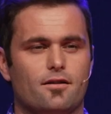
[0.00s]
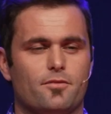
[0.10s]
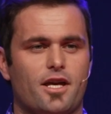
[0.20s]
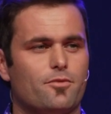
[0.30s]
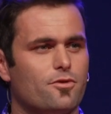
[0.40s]

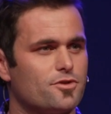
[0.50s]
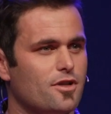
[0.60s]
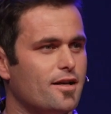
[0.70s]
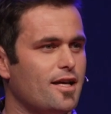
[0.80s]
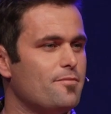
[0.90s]
Chemicals
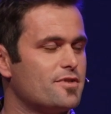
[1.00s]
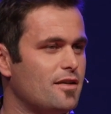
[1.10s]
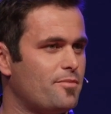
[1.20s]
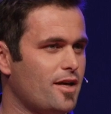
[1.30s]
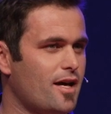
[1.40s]
like
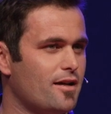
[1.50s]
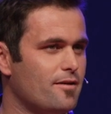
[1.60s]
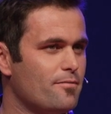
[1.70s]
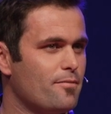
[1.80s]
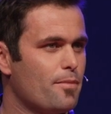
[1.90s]
MCPA,
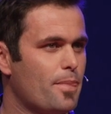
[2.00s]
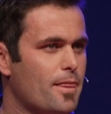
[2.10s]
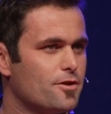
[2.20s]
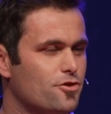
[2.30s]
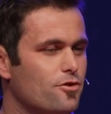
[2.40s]

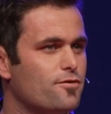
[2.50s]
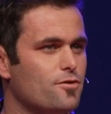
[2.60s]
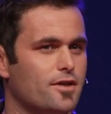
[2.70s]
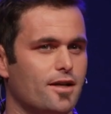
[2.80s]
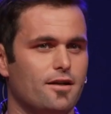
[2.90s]

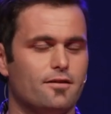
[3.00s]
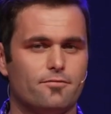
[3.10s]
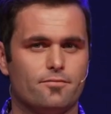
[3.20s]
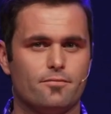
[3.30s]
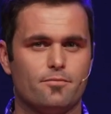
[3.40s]
2,4-D,
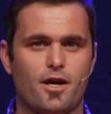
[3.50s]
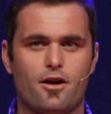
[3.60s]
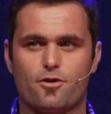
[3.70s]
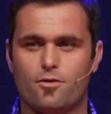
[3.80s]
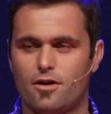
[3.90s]

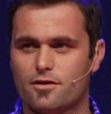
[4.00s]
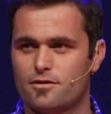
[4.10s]
paraquat,